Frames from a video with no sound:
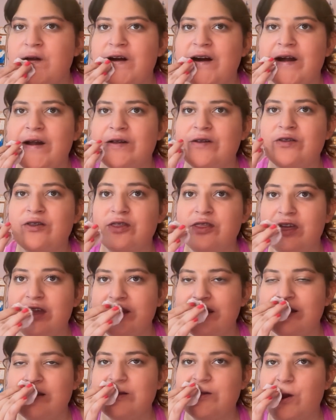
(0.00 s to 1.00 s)
I
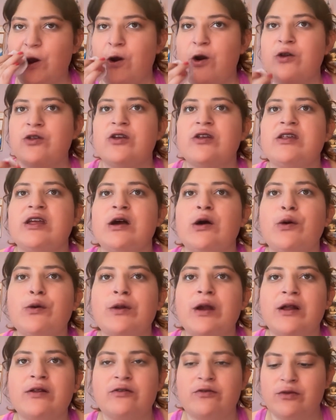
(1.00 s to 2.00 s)
think it's hard to tell
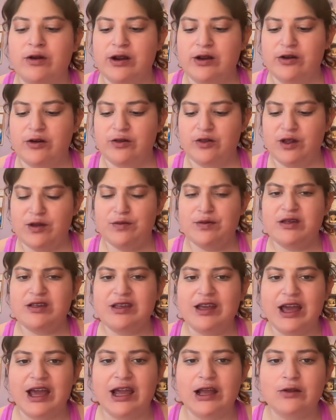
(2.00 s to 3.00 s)
kind of where your lip
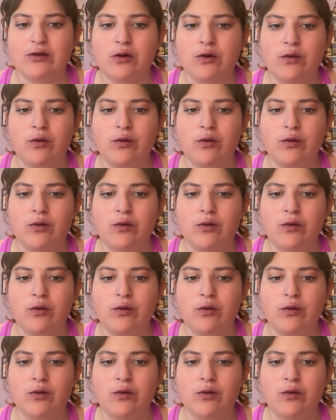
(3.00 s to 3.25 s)
stain